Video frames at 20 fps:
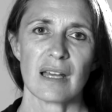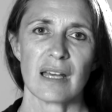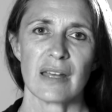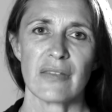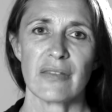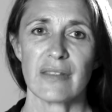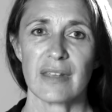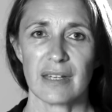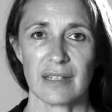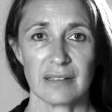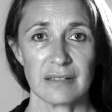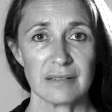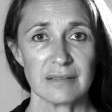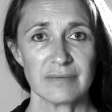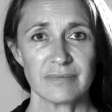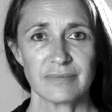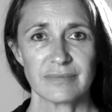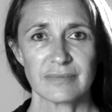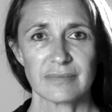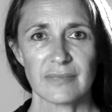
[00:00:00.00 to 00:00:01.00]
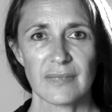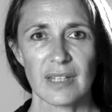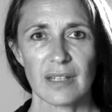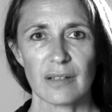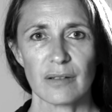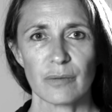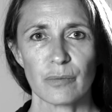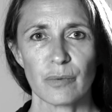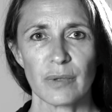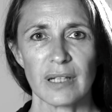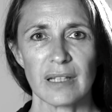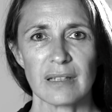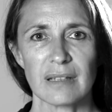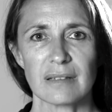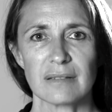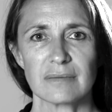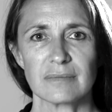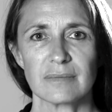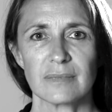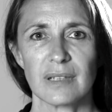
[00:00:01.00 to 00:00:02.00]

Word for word: And then, with